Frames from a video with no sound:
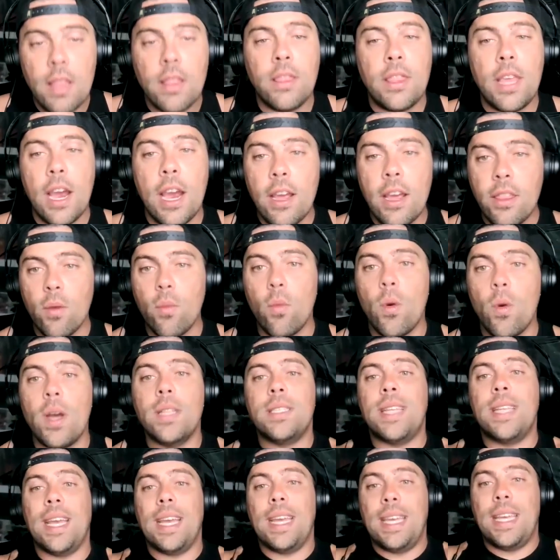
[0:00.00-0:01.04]
They're the
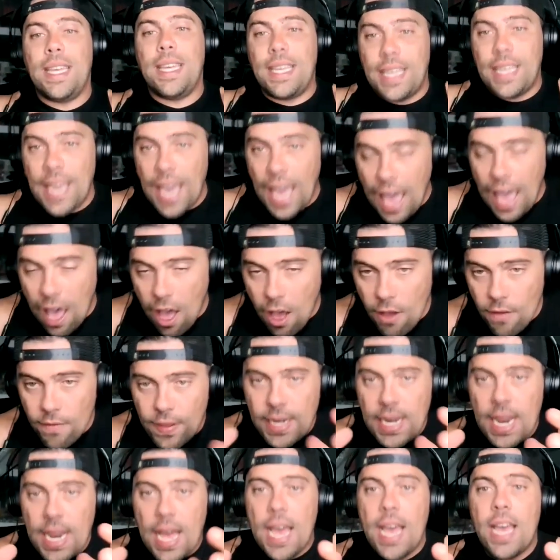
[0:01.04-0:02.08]
ones that
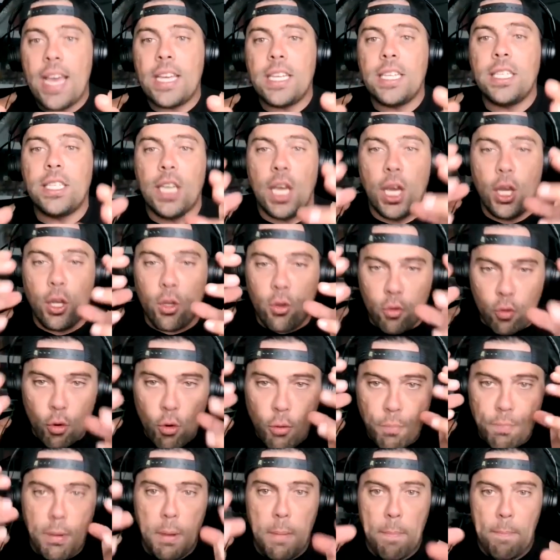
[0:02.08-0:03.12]
galvanize a
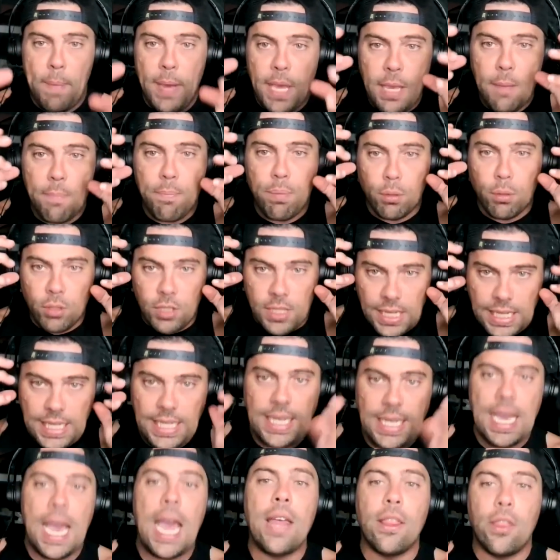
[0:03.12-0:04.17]
group of people
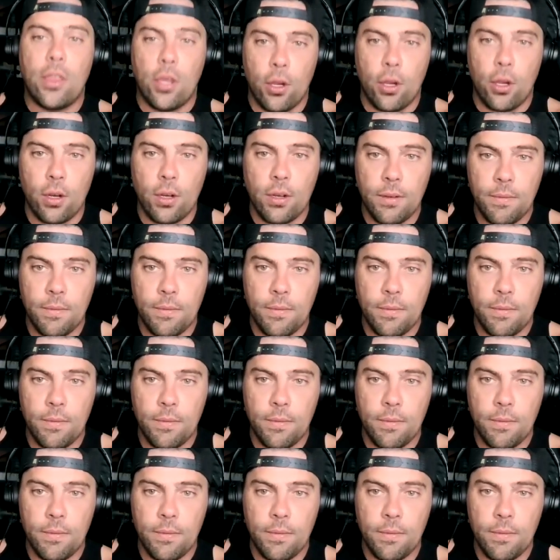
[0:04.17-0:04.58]
together